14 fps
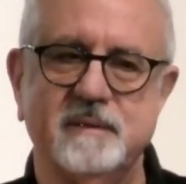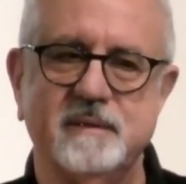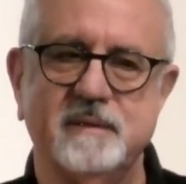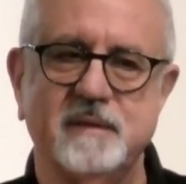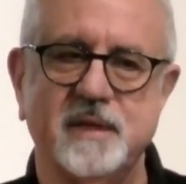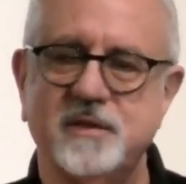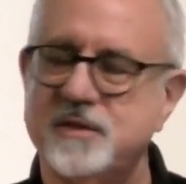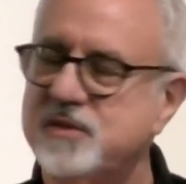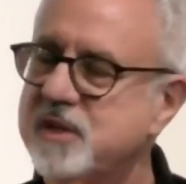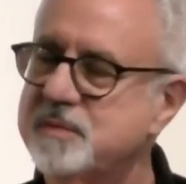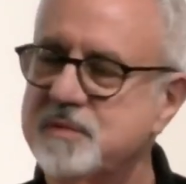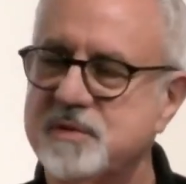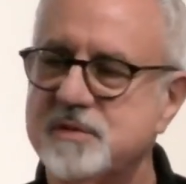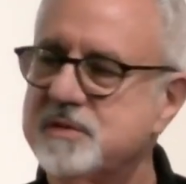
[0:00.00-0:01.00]
that the
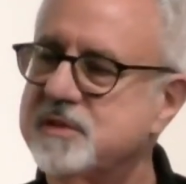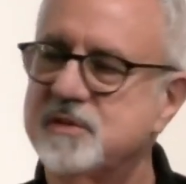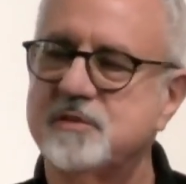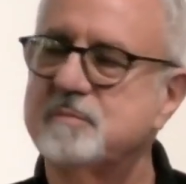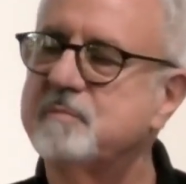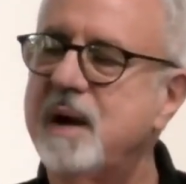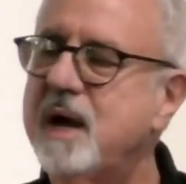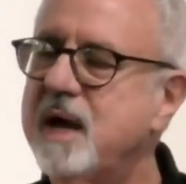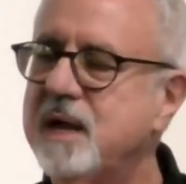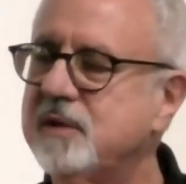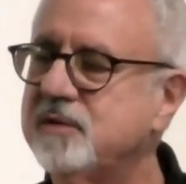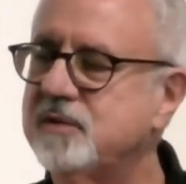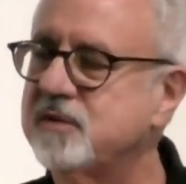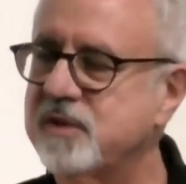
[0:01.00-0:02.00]
Egyptians
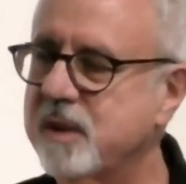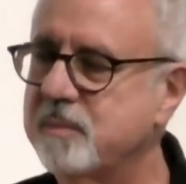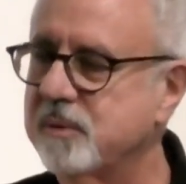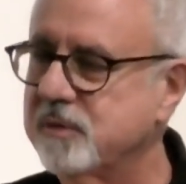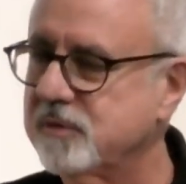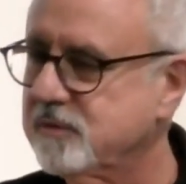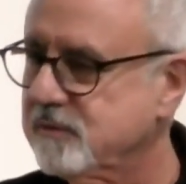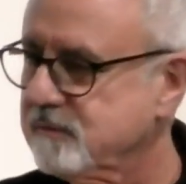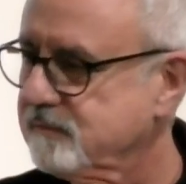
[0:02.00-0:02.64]
despised shepherds.